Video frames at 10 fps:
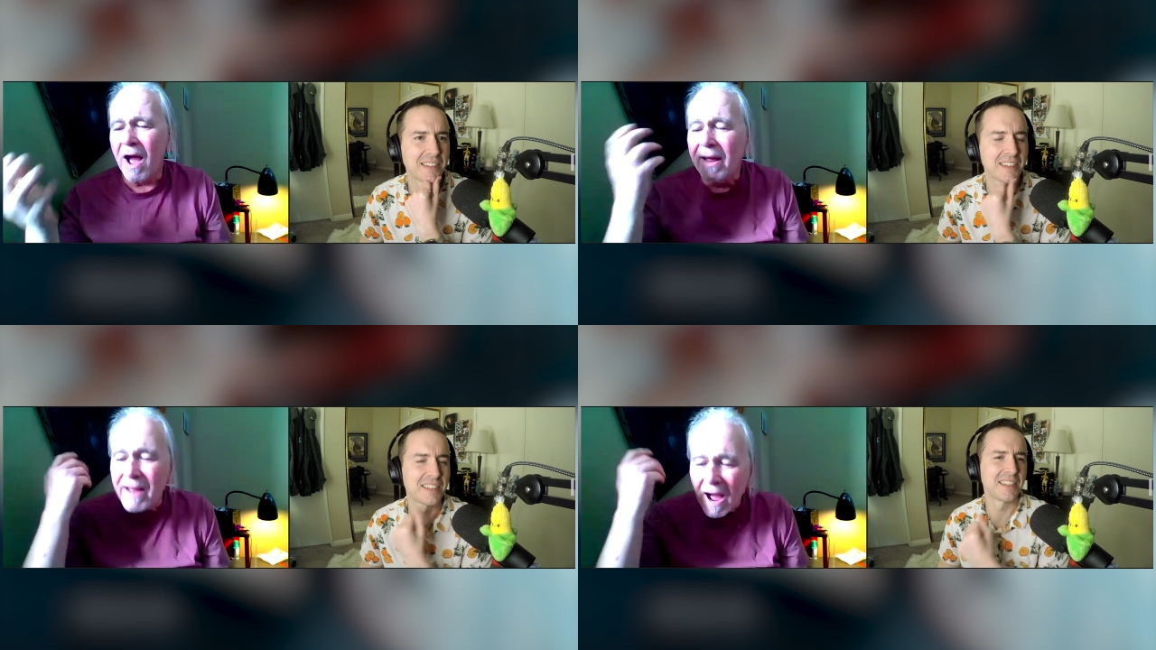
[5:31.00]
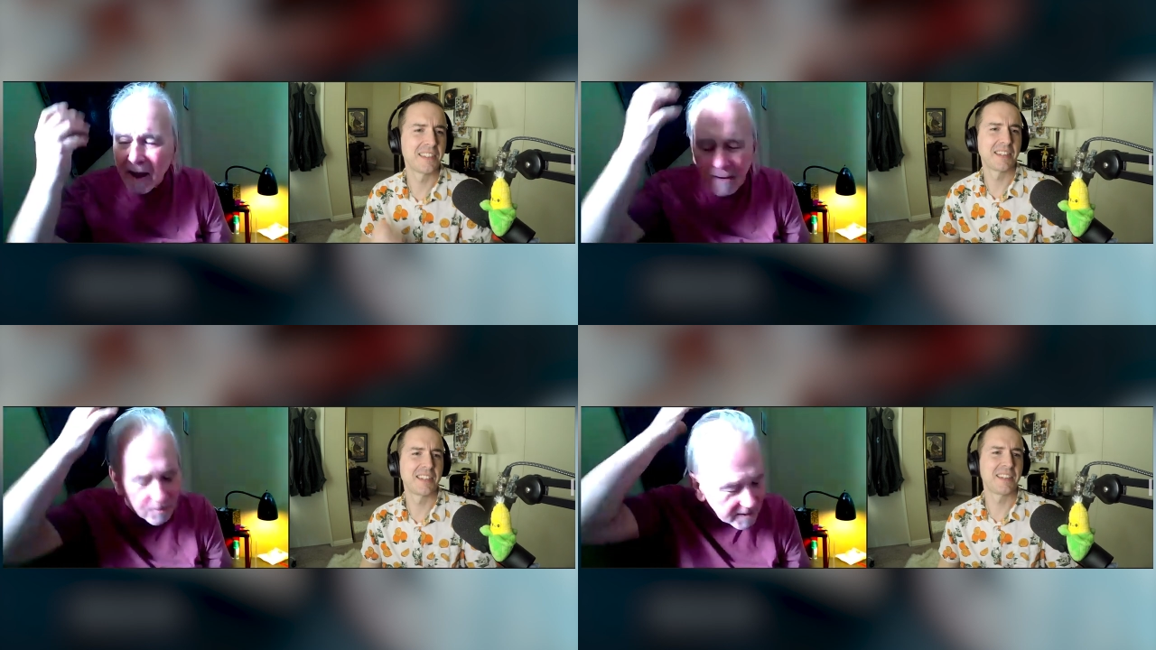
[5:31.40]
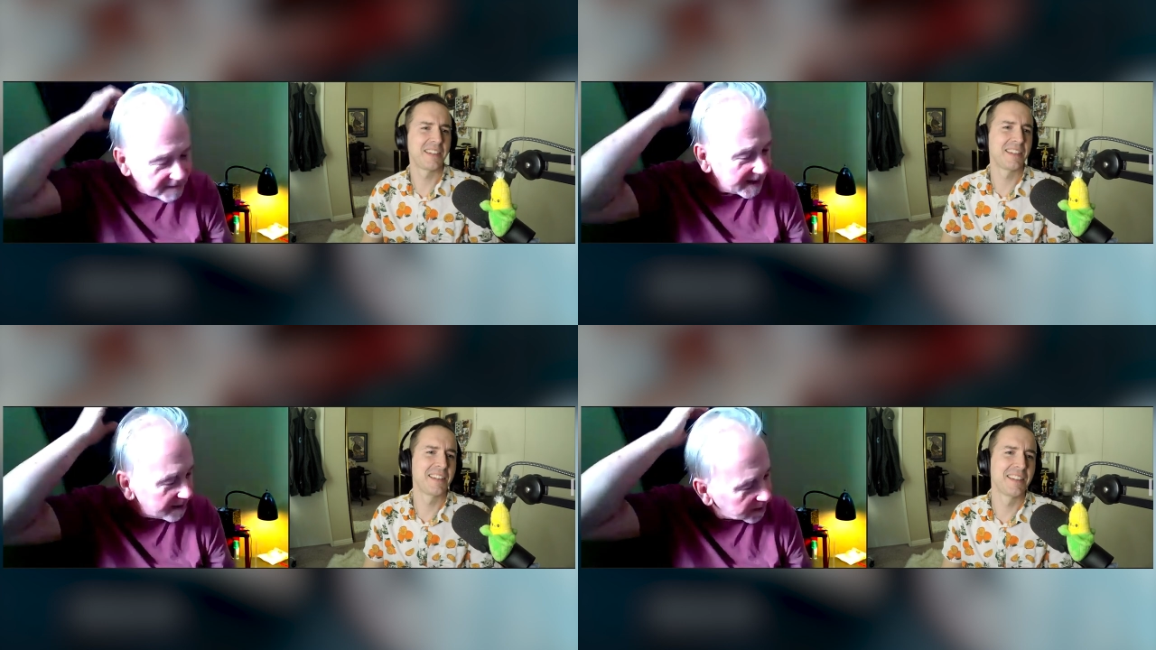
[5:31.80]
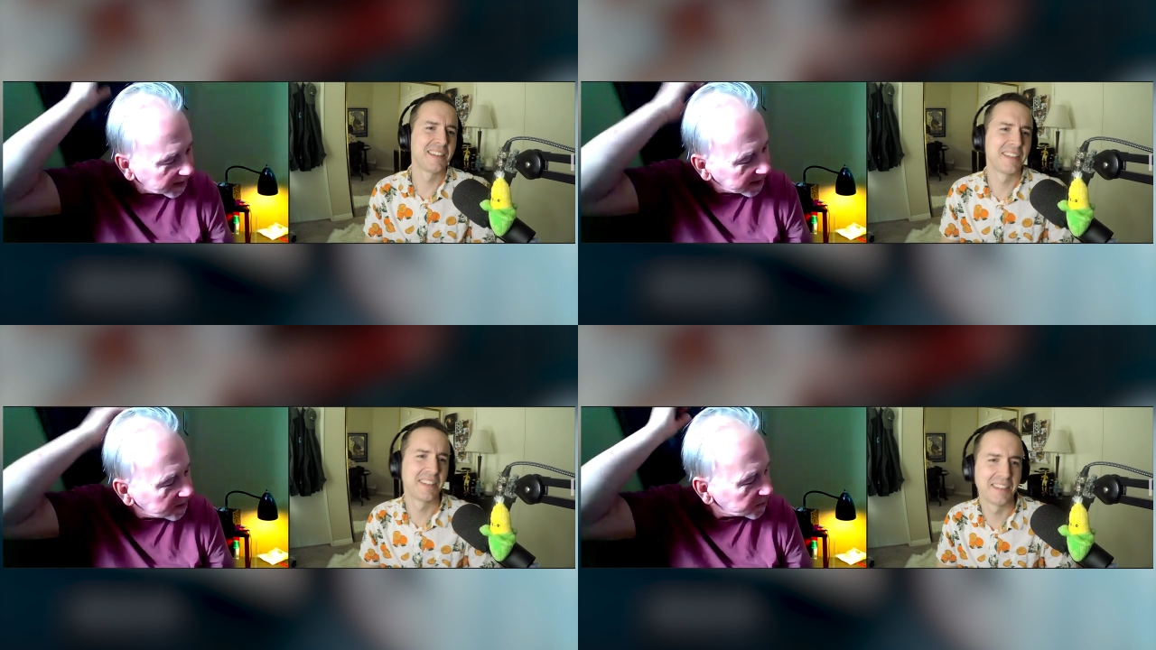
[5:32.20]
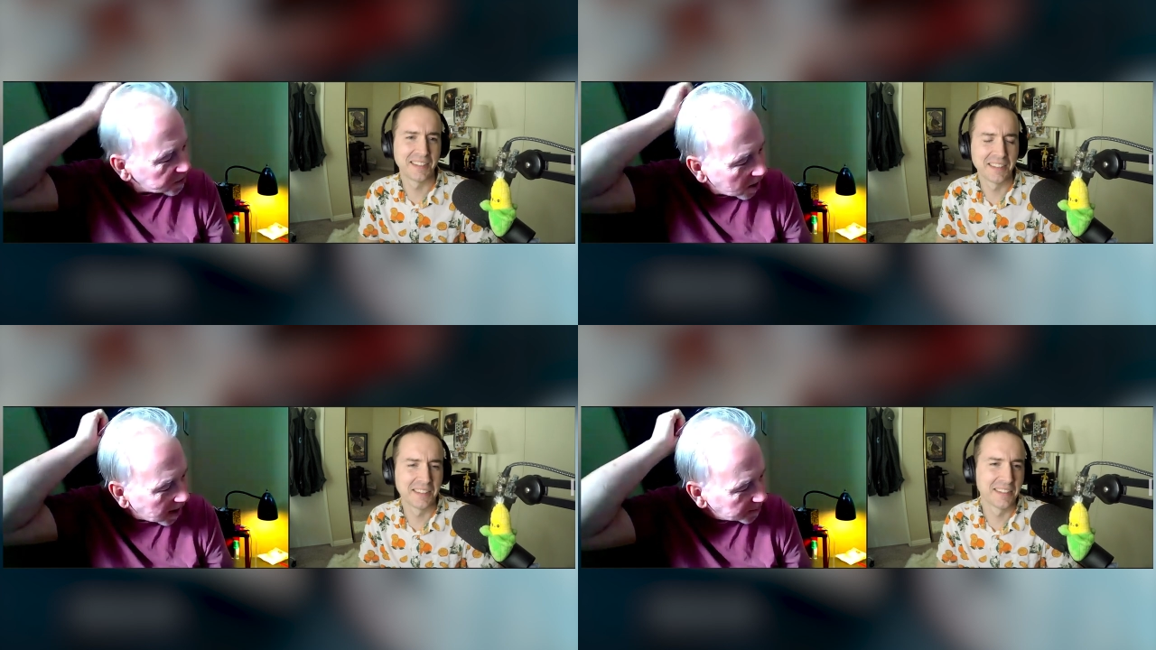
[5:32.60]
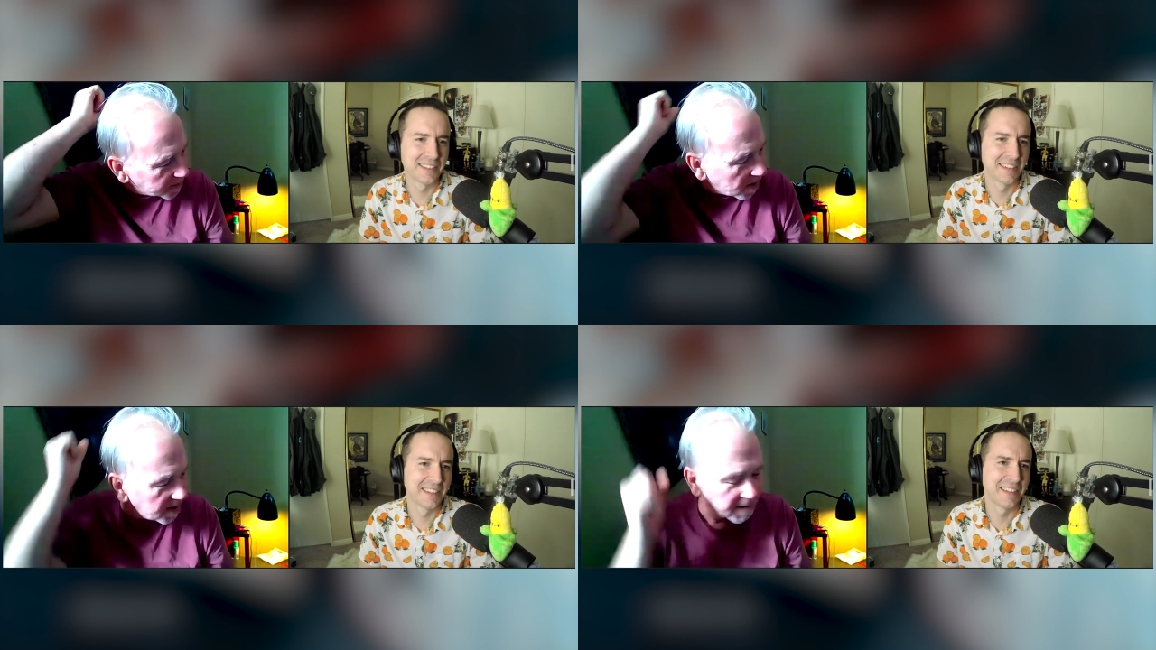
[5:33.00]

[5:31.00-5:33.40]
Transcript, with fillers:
Speaker 1: I I agreed to have a, like a little top knot.